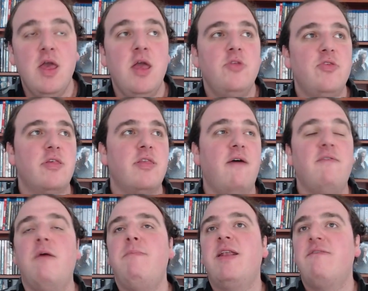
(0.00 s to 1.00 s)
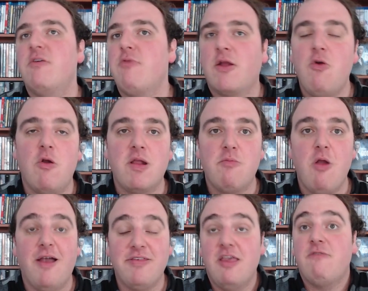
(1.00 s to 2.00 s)
just of a bit of the recording
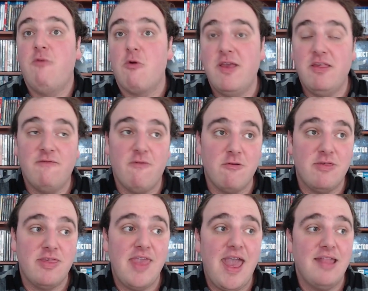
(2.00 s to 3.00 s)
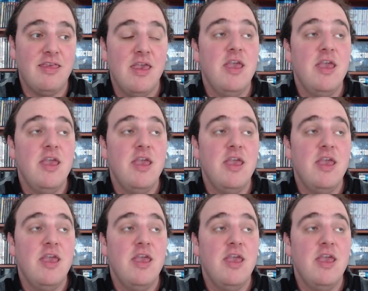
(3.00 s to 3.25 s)
process for his first set,